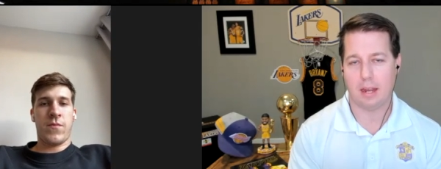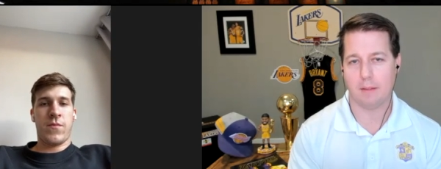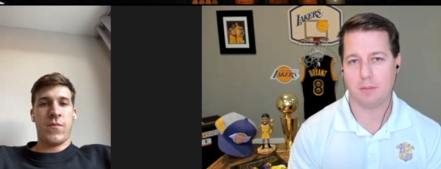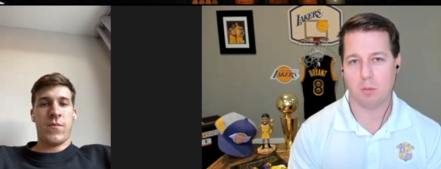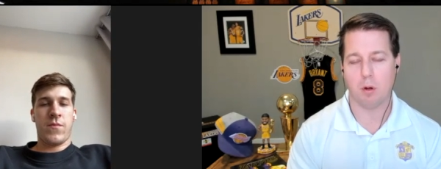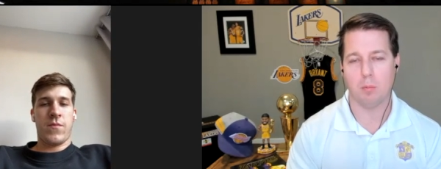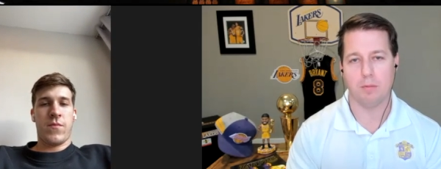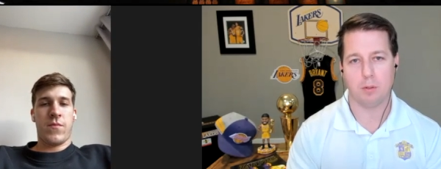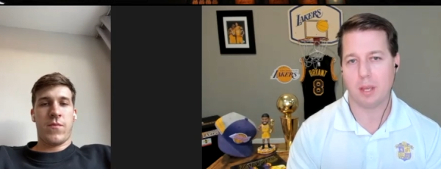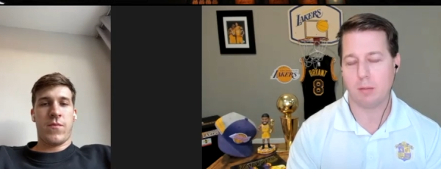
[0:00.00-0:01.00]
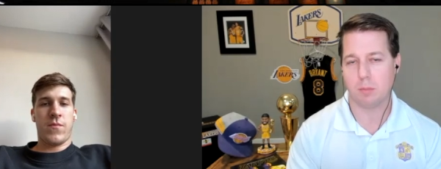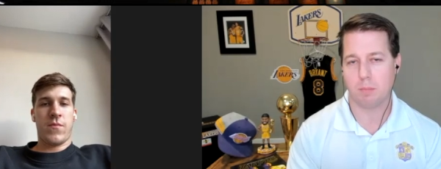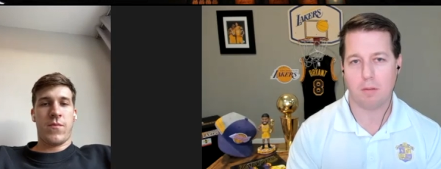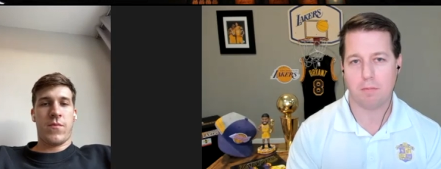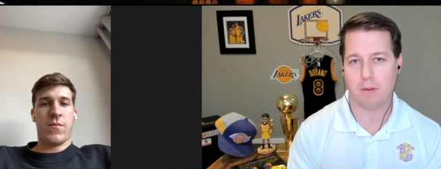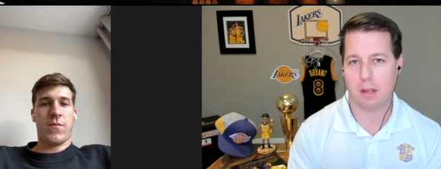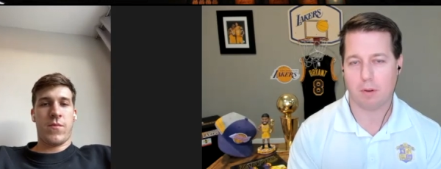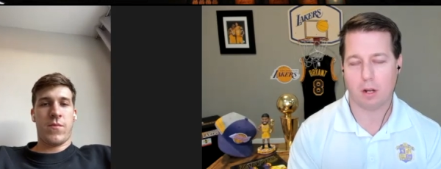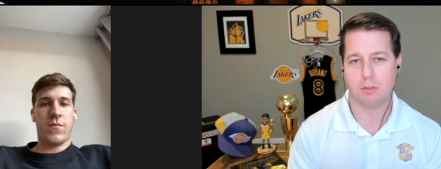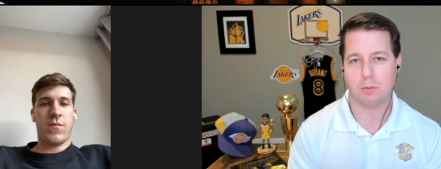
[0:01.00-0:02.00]
Speaker 1: at the moment? A few games above
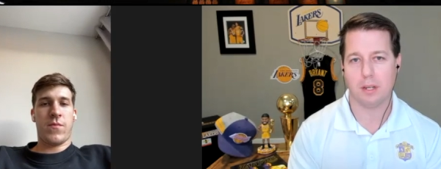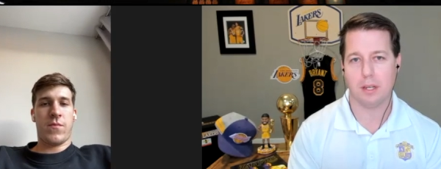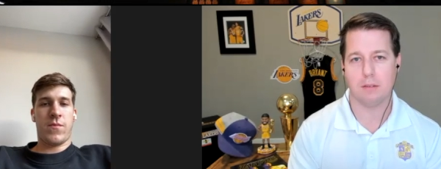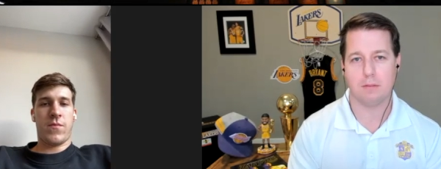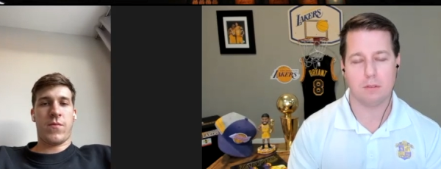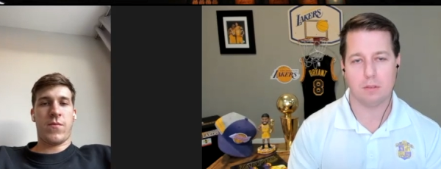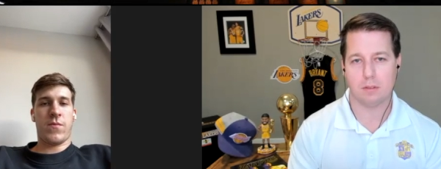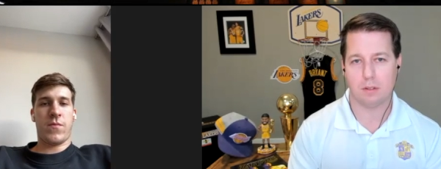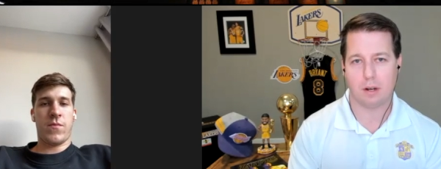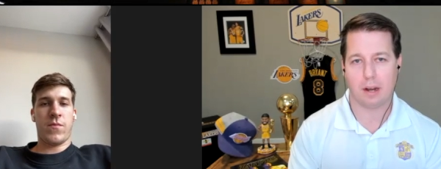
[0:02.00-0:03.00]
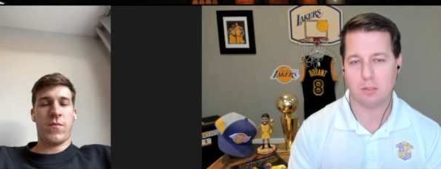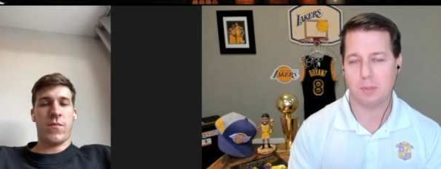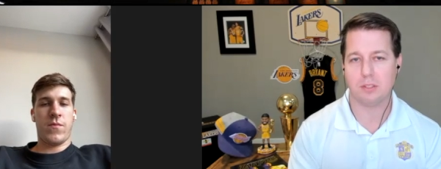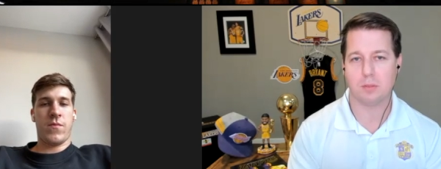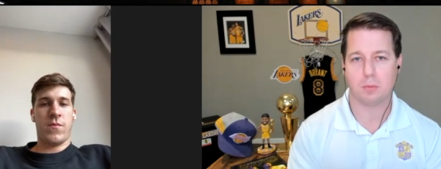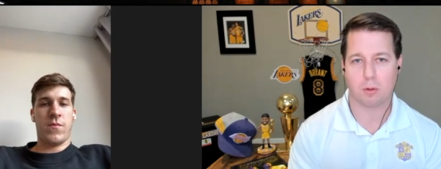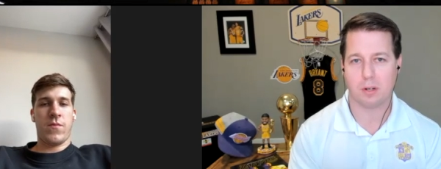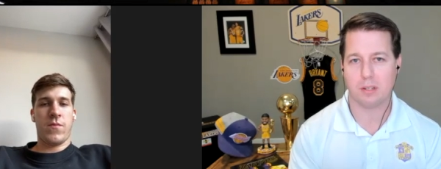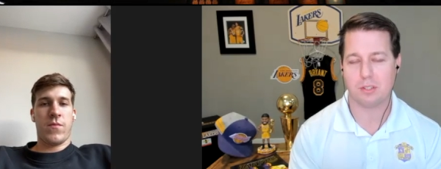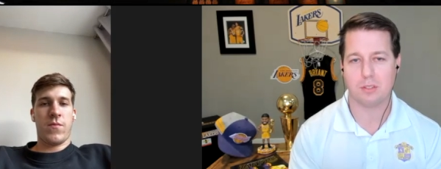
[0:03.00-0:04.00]
500. There has been some
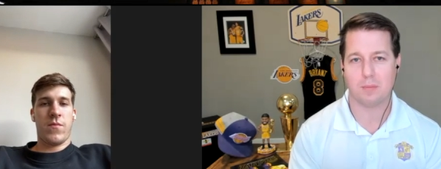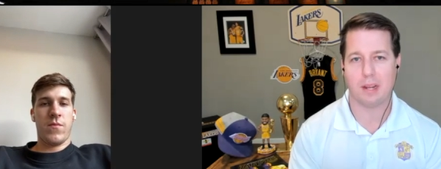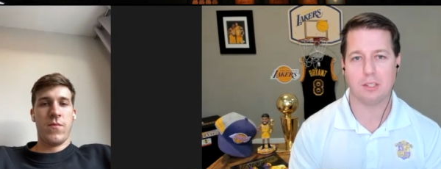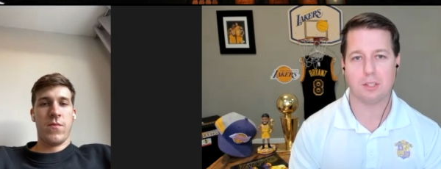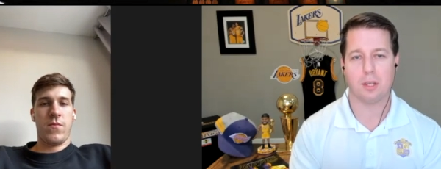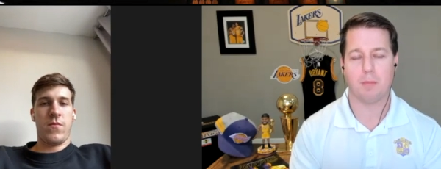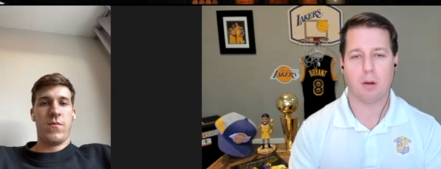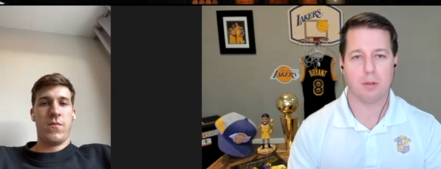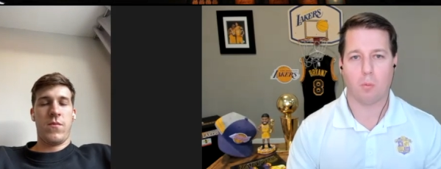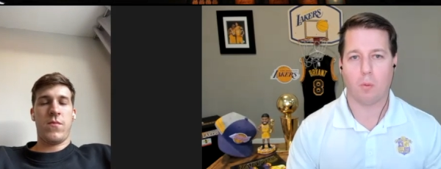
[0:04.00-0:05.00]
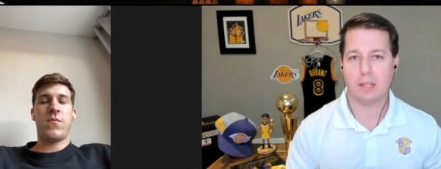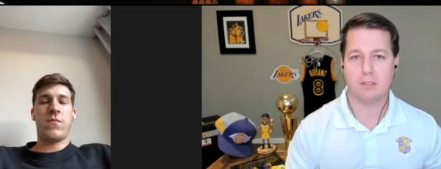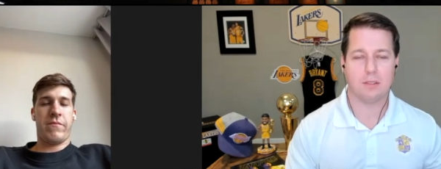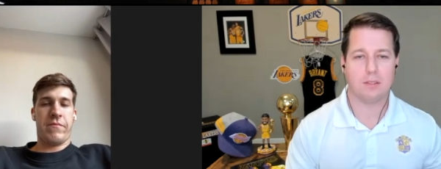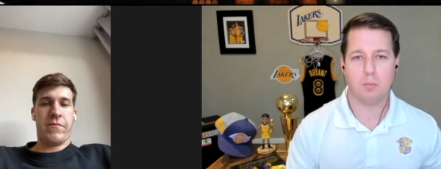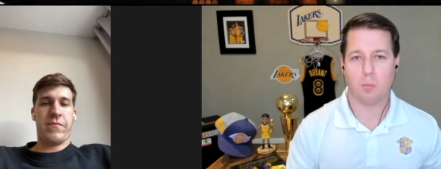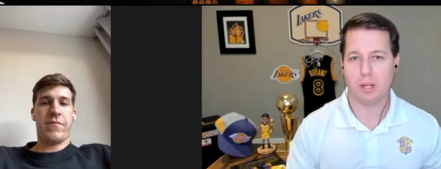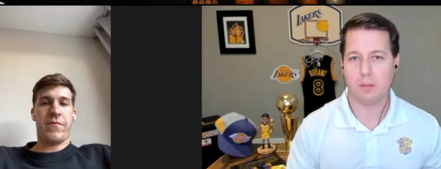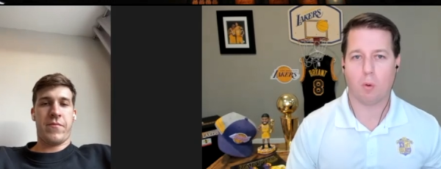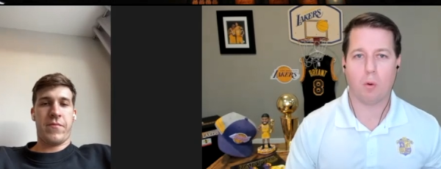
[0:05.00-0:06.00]
criticism nationally about you know why isn't the team
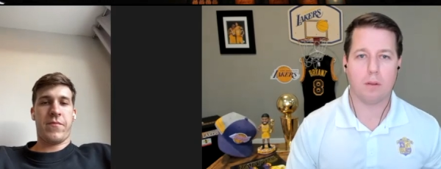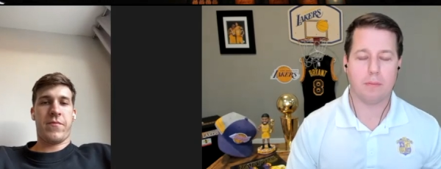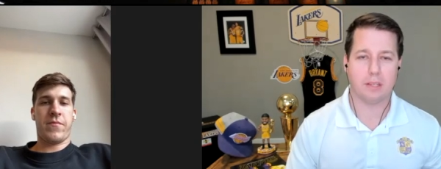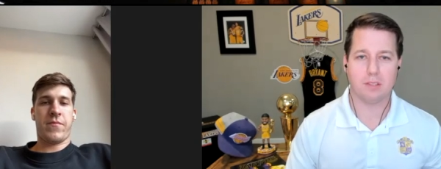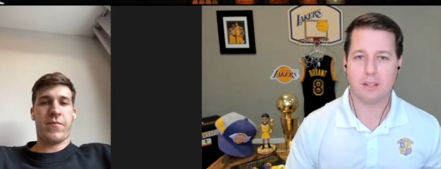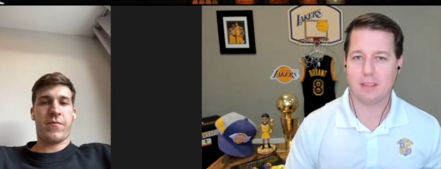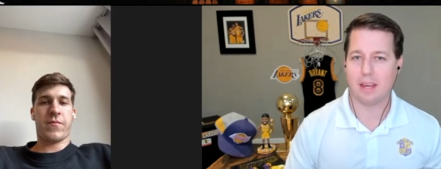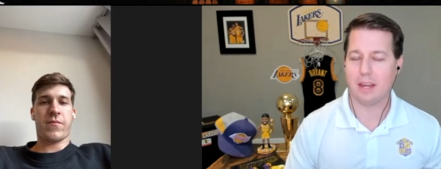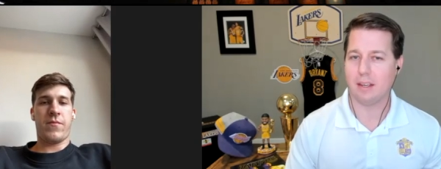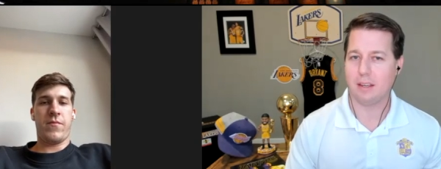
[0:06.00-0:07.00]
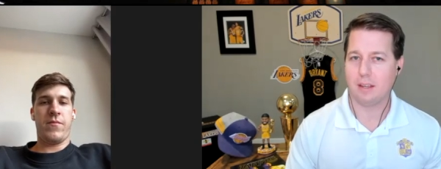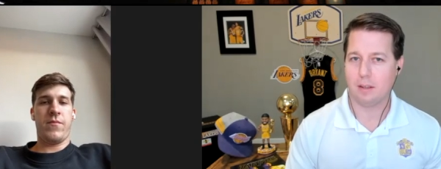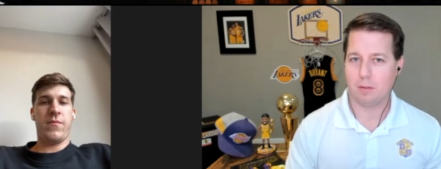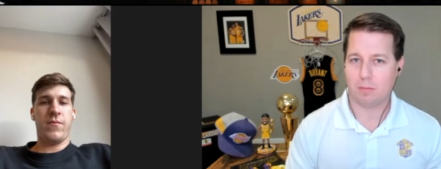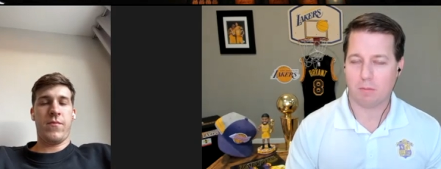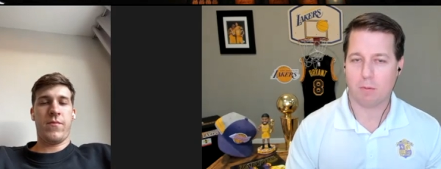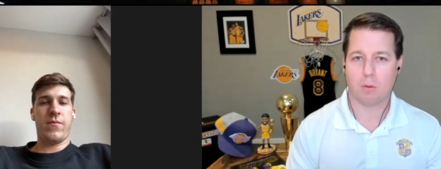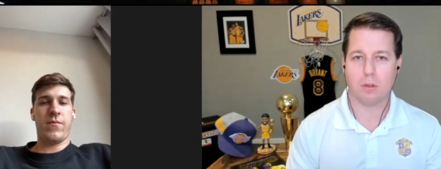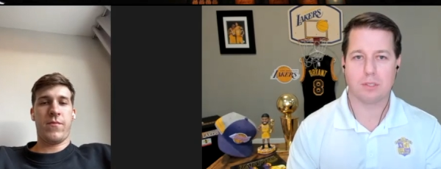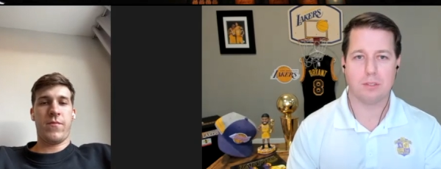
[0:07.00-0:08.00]
winning more and things like that. Frank
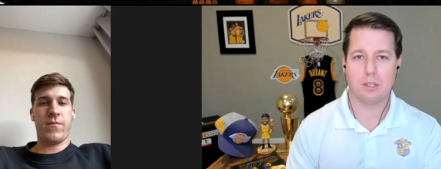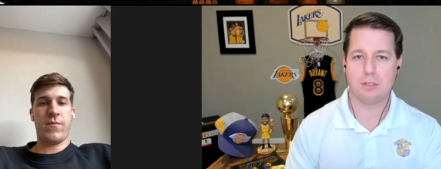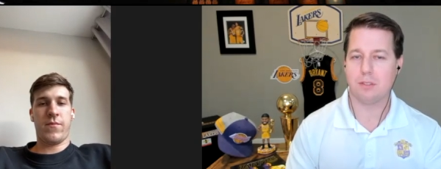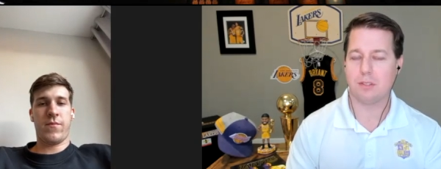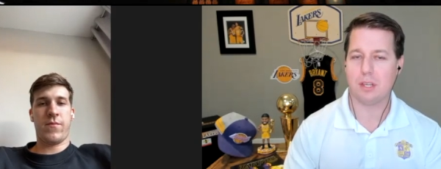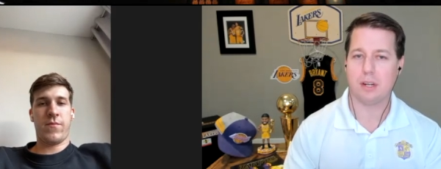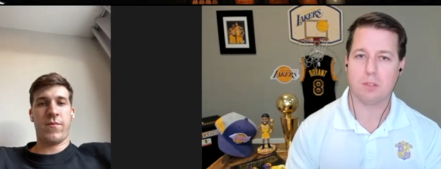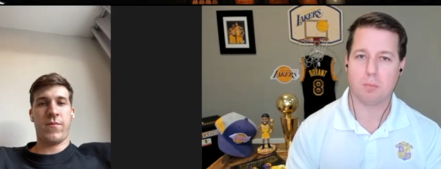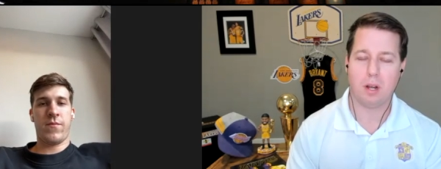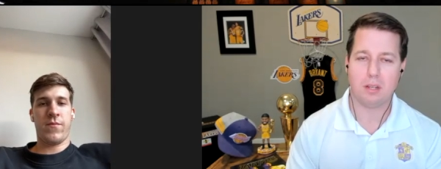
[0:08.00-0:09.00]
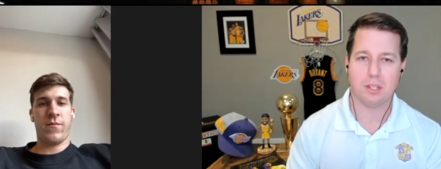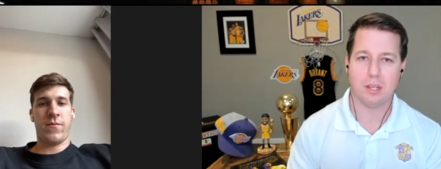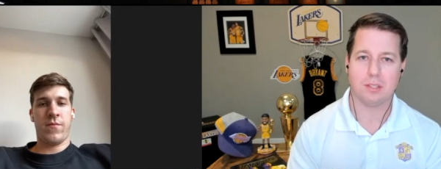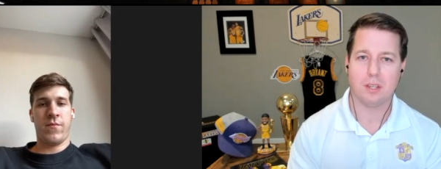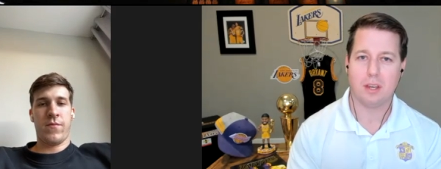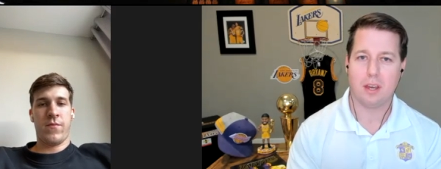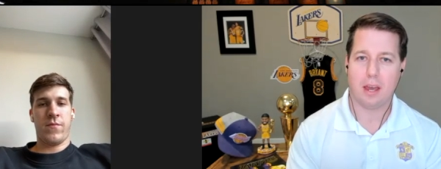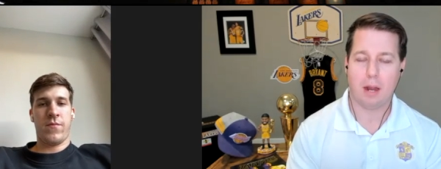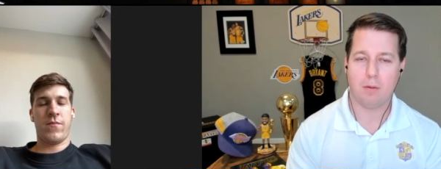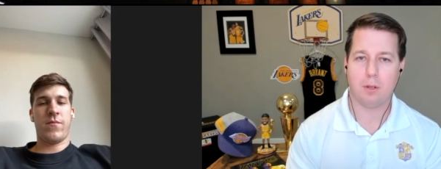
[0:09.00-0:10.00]
Vogel has consistently said it's a process.
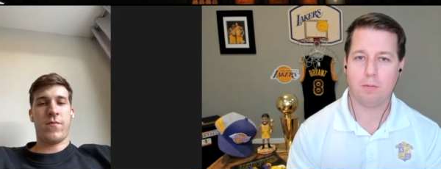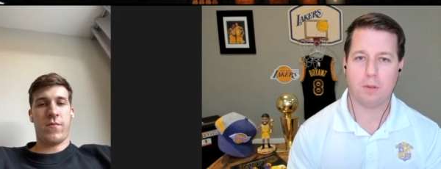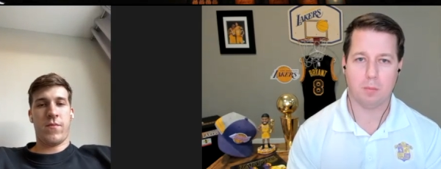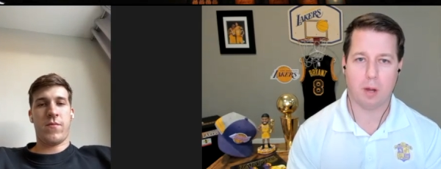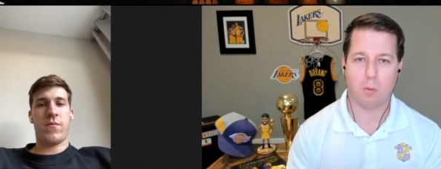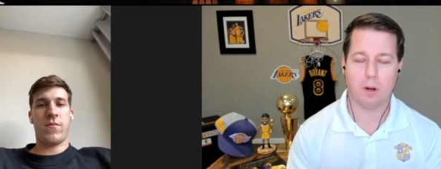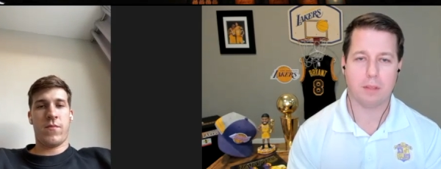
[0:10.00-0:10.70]
How do you feel about